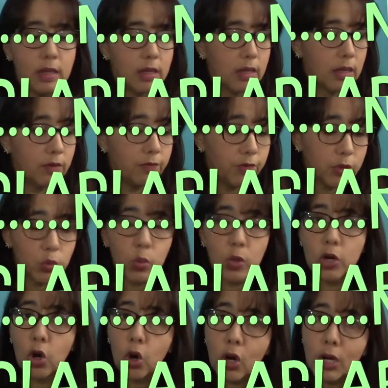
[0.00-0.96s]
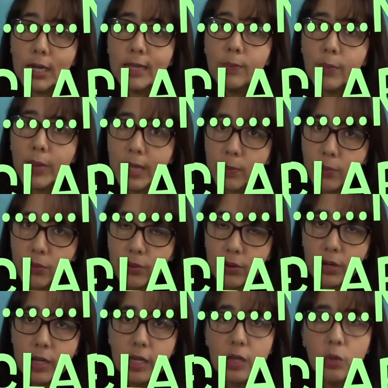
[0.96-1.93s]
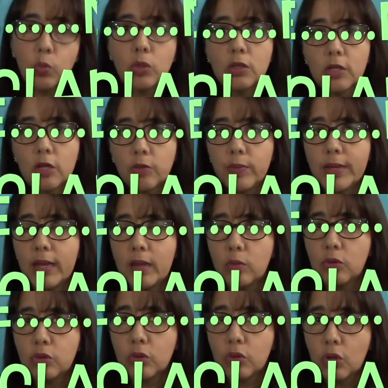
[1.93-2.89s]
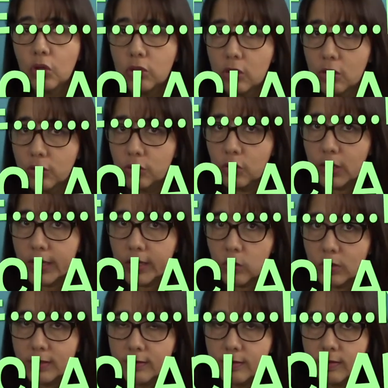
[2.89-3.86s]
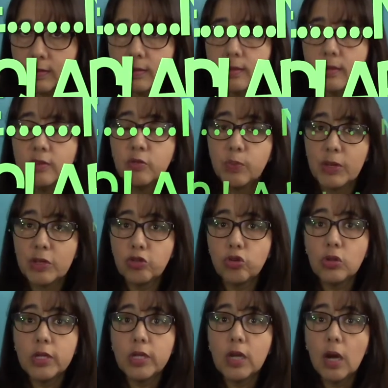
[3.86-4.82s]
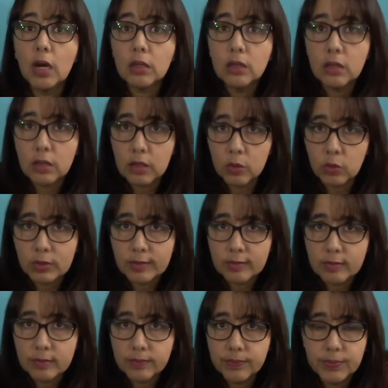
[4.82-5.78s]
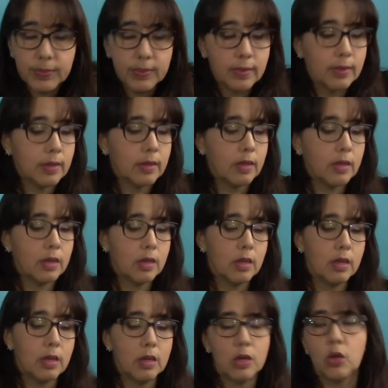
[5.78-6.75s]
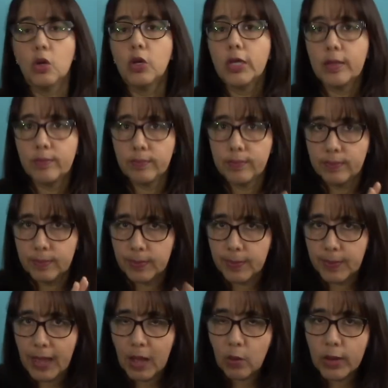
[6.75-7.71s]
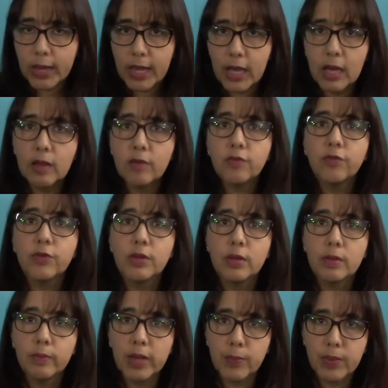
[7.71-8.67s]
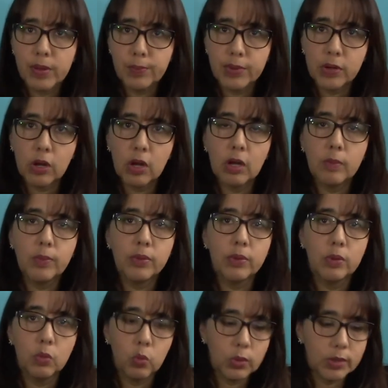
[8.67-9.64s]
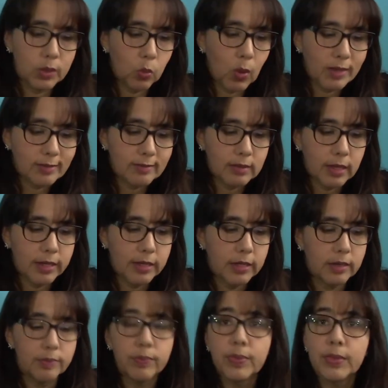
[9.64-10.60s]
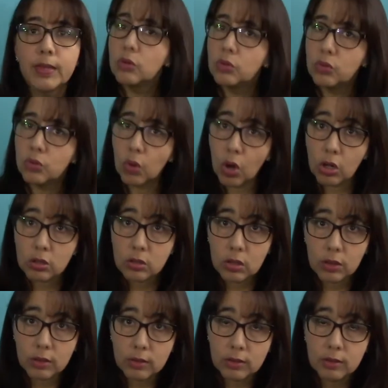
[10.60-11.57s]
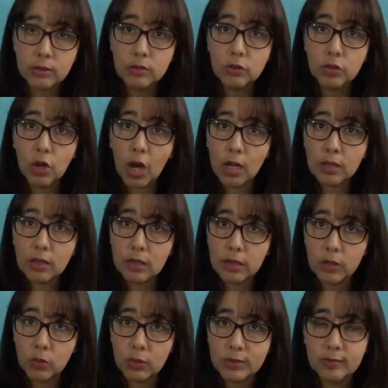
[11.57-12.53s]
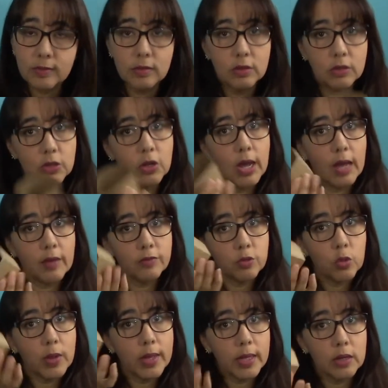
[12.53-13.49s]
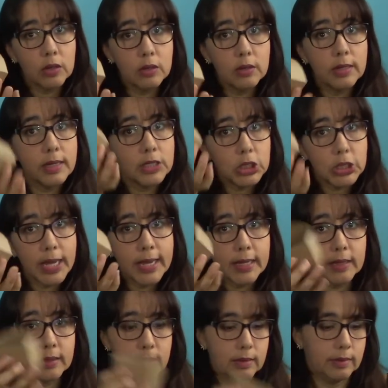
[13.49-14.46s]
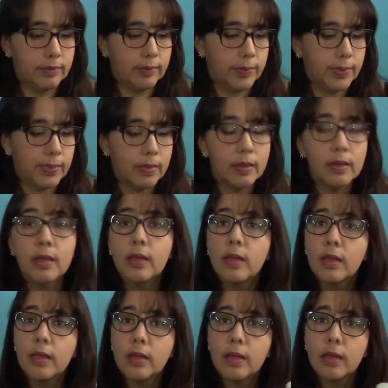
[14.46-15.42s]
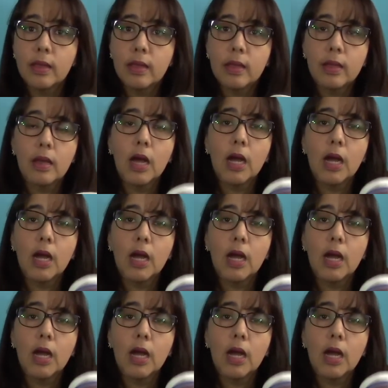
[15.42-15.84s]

If it were only paper, it will not be able to hold on to liquids, especially hot liquids. Okay, now I have my paper cup with a wax lining. To hold on to hot liquids, you have to add on a jacket, a